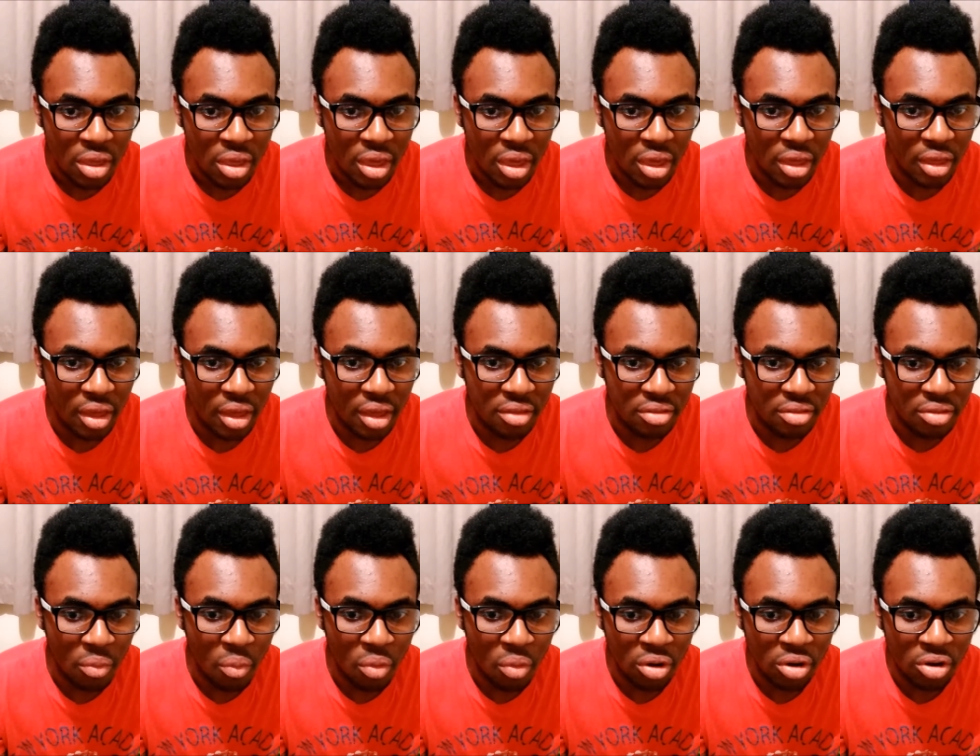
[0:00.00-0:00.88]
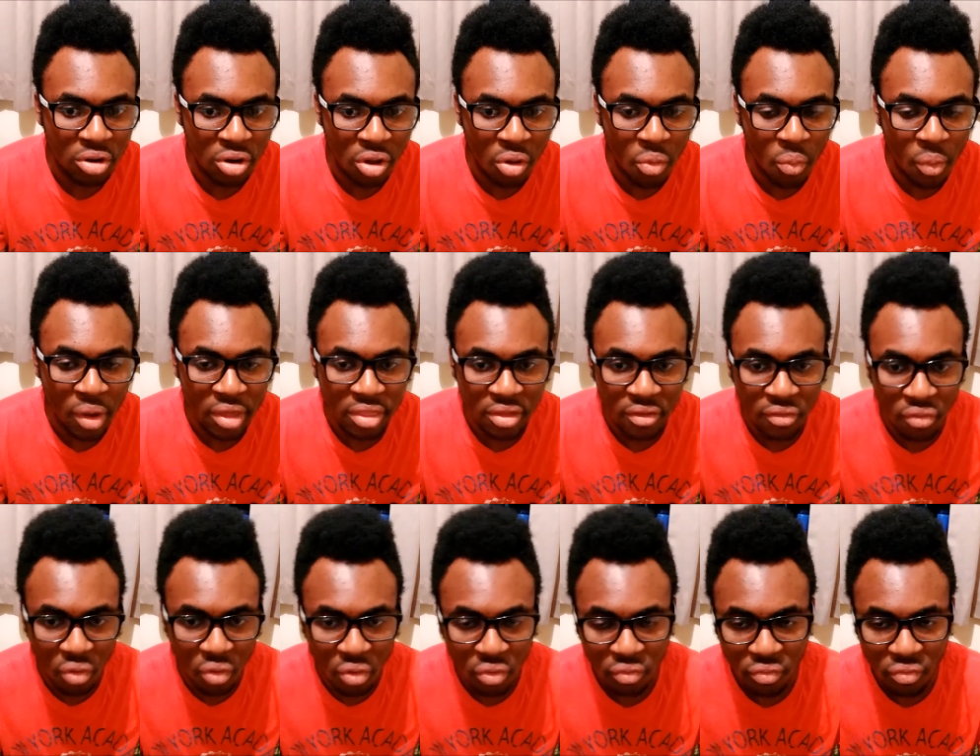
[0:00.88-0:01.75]
in case they want to know where they've
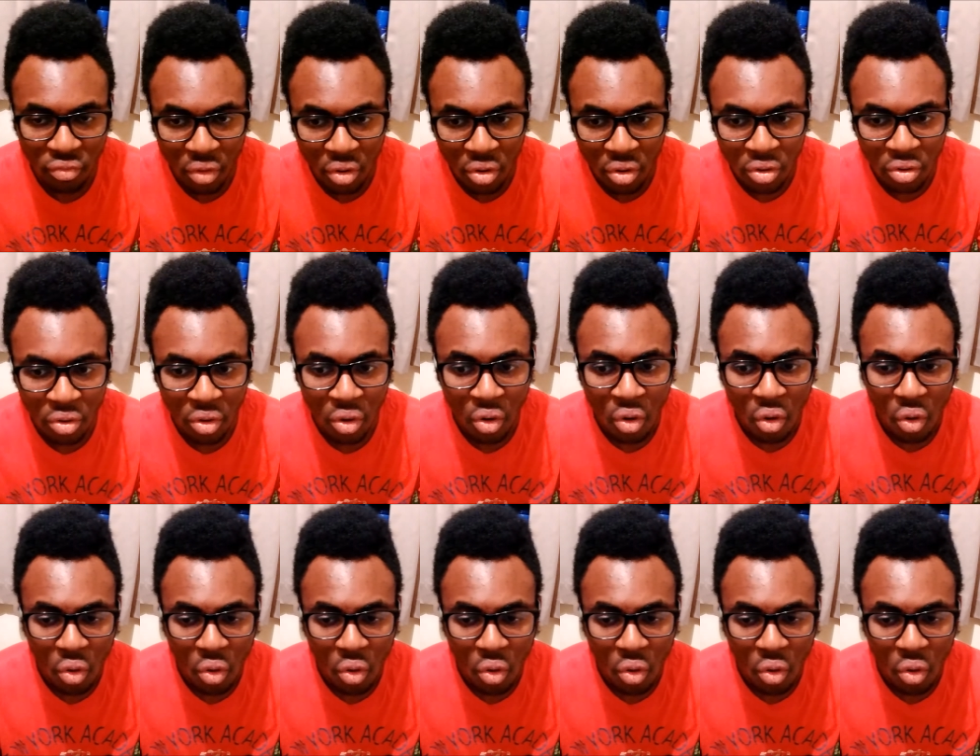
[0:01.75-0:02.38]
gone wrong,